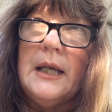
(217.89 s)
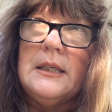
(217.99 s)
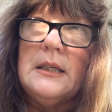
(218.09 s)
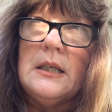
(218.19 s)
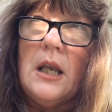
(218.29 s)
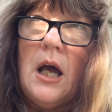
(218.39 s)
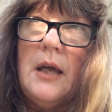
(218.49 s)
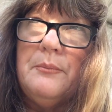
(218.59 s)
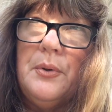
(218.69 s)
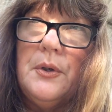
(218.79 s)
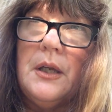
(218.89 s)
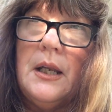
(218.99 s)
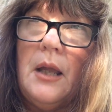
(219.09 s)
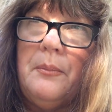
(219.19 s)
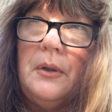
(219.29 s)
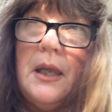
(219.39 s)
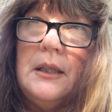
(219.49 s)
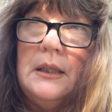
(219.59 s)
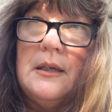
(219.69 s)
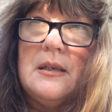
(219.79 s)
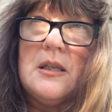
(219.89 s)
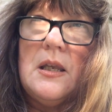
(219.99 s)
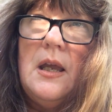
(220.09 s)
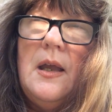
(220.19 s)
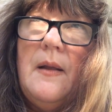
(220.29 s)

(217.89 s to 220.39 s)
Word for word: I did not put in a playlist